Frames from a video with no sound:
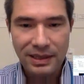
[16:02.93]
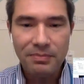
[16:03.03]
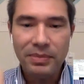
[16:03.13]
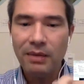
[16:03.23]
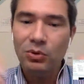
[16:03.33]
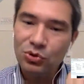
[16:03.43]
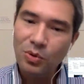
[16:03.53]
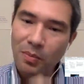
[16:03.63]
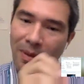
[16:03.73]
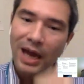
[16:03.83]
and be able
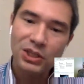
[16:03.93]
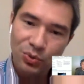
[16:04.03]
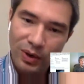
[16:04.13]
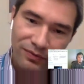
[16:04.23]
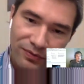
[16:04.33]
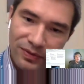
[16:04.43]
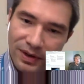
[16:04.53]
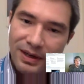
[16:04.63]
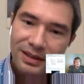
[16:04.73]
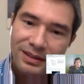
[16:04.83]
to match with
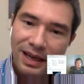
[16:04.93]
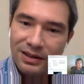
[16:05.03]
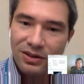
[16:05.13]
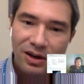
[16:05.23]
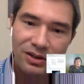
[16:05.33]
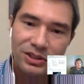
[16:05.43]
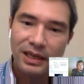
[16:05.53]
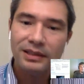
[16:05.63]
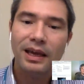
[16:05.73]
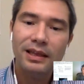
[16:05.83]
technology
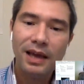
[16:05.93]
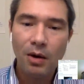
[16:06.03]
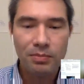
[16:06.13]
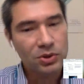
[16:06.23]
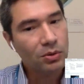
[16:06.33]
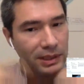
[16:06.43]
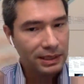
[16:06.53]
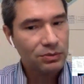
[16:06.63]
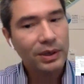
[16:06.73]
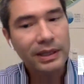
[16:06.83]
that can help. So
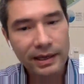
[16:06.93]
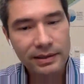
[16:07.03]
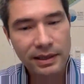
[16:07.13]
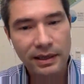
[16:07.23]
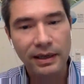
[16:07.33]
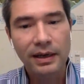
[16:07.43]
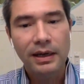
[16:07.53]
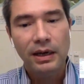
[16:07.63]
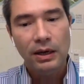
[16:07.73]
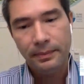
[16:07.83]
that's one idea,
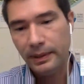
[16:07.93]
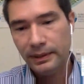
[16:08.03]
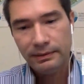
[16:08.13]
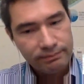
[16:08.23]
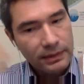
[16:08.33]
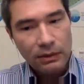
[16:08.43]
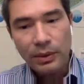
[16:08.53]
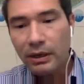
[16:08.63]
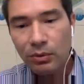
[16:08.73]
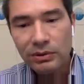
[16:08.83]
but
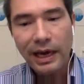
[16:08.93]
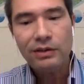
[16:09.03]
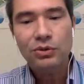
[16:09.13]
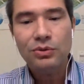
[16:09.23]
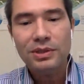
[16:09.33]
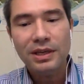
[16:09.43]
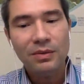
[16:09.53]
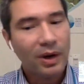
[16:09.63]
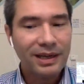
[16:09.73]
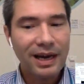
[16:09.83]
we would like to see
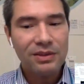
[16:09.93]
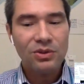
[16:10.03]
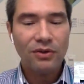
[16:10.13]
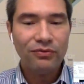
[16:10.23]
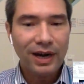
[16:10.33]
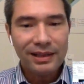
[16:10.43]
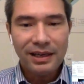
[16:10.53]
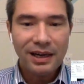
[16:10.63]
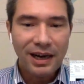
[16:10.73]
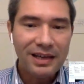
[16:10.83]
what kinds of
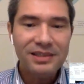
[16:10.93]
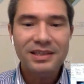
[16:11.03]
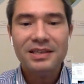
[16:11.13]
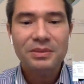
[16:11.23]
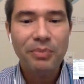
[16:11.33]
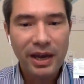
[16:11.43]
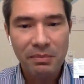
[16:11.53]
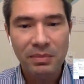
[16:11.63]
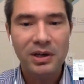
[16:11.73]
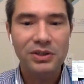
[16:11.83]
other ideas may
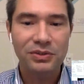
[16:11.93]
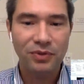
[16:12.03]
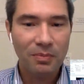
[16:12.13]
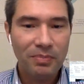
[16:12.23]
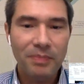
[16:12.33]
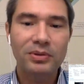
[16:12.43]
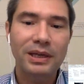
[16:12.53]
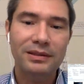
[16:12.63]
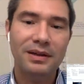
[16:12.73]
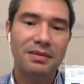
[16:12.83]
emerge from people
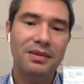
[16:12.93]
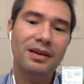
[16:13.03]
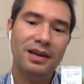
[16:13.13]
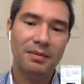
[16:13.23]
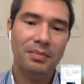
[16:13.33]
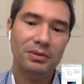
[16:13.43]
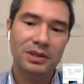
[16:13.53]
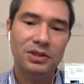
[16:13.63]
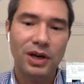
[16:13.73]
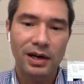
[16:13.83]
that are thinking about
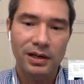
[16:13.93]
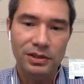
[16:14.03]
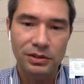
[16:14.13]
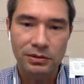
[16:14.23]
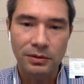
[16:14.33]
this challenge,